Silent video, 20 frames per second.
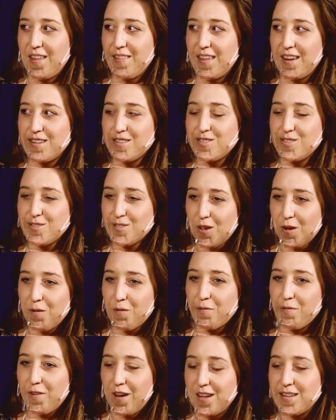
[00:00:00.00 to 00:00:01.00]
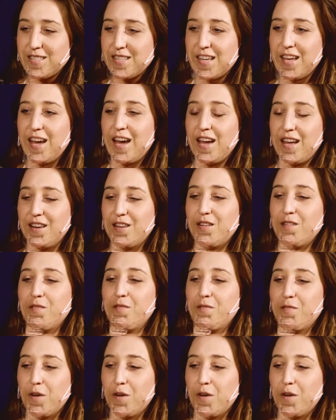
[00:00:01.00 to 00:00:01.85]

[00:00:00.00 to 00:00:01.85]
And that is so fun to kind of